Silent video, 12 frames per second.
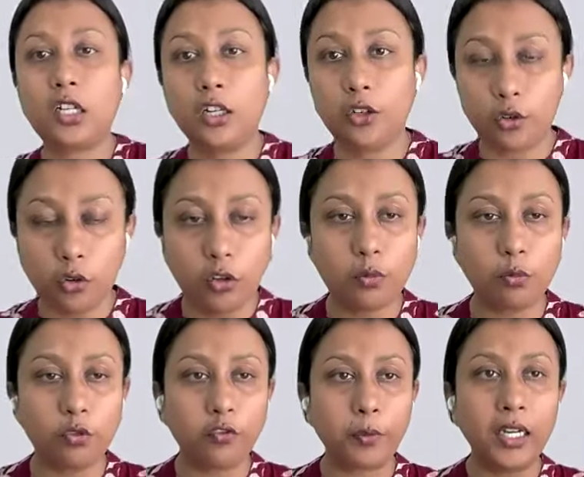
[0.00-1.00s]
which is
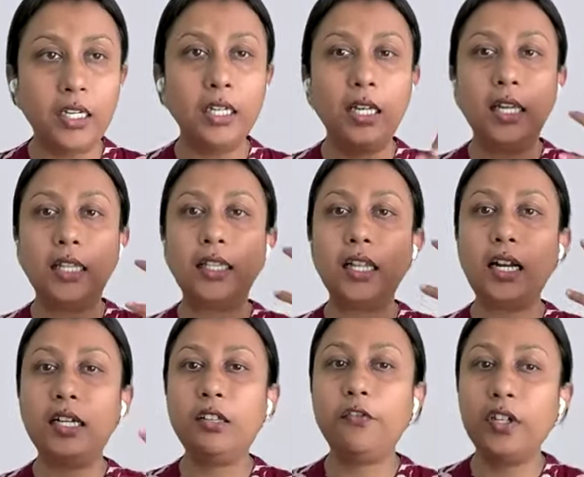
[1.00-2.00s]
controlled movement,
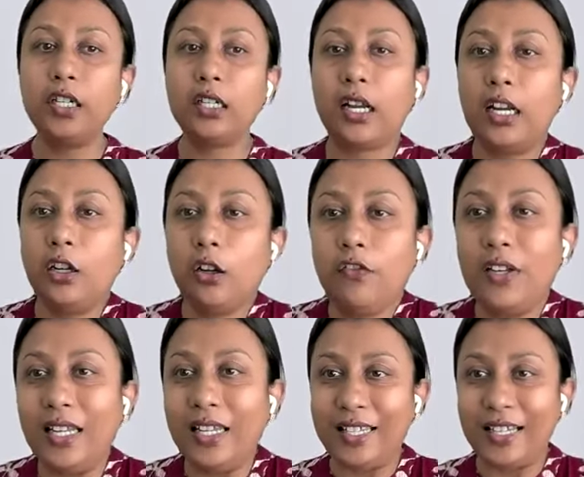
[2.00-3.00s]
there are different
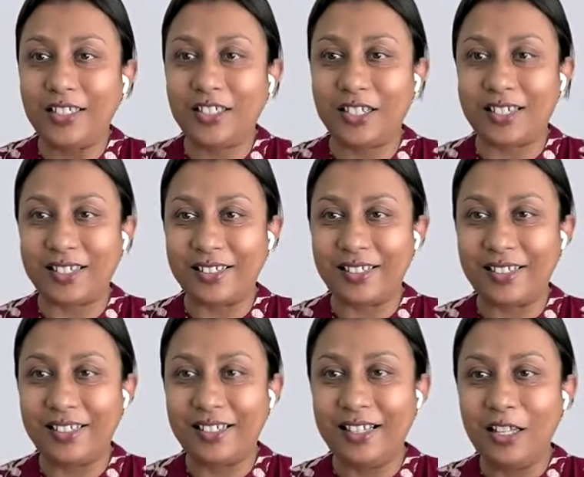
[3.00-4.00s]
kind of
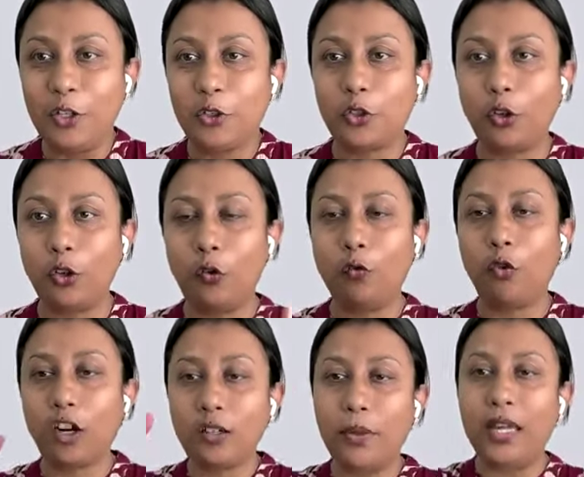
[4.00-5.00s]
linkages.
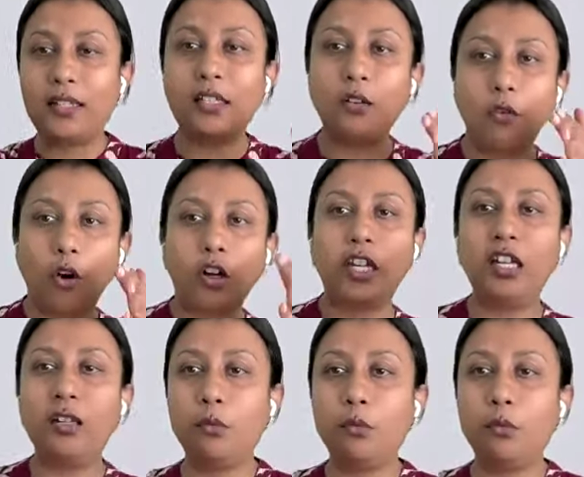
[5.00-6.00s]
So what makes a
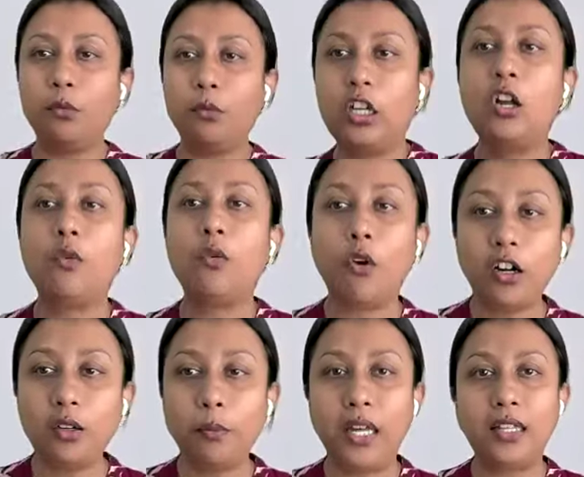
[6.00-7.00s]
walking motion?
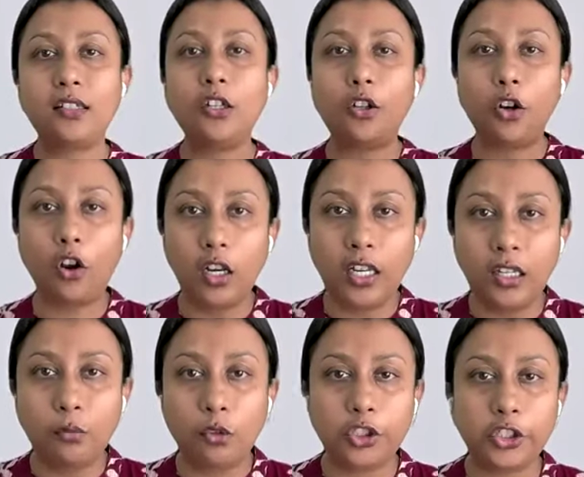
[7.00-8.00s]
What makes a
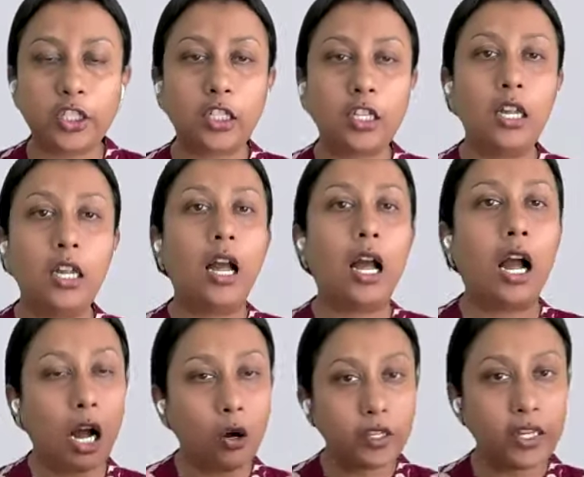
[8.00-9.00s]
crawling motion?
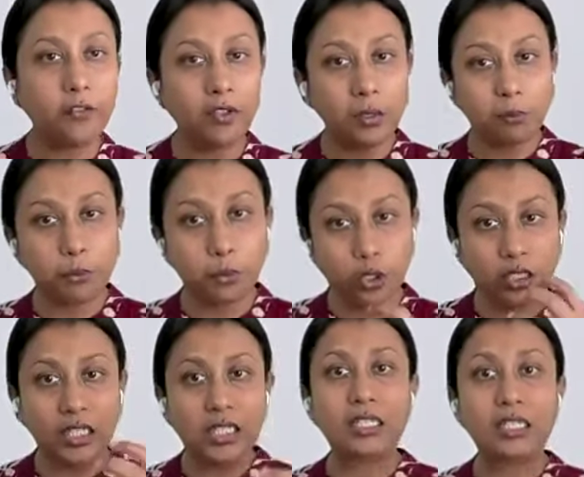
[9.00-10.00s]
How can we
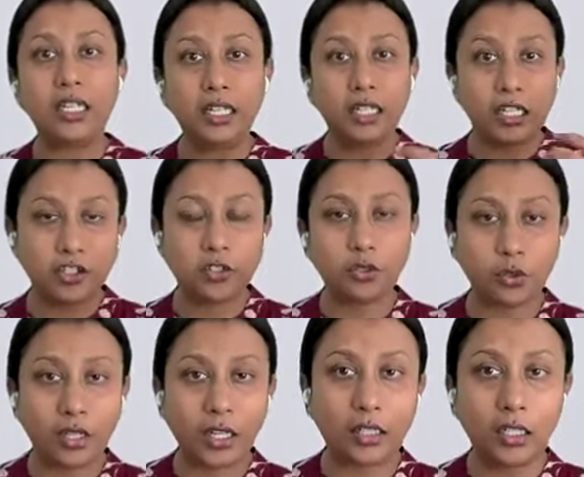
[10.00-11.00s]
put these
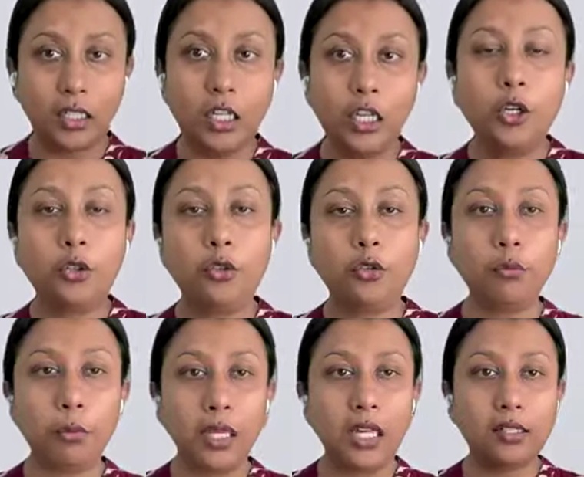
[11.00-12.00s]
linkages together
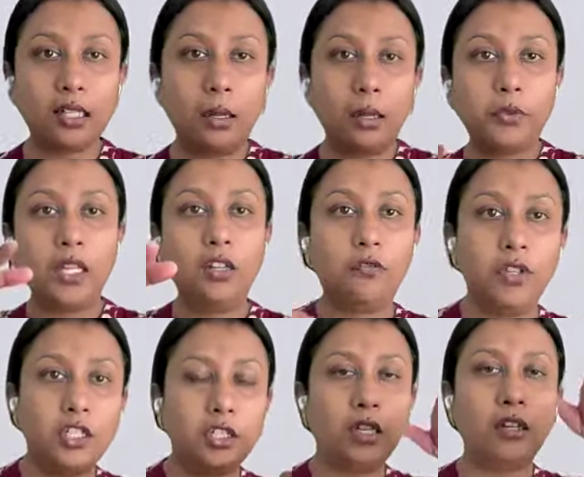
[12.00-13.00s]
to make
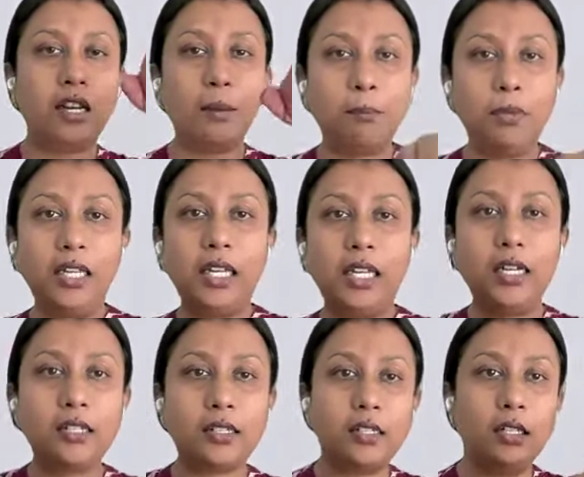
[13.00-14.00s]
something which
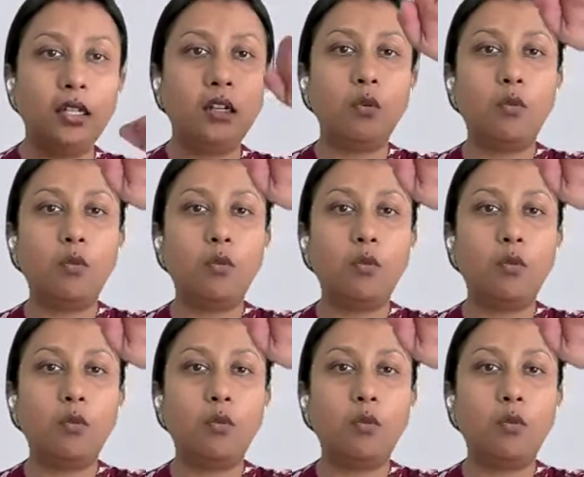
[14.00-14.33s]
replicates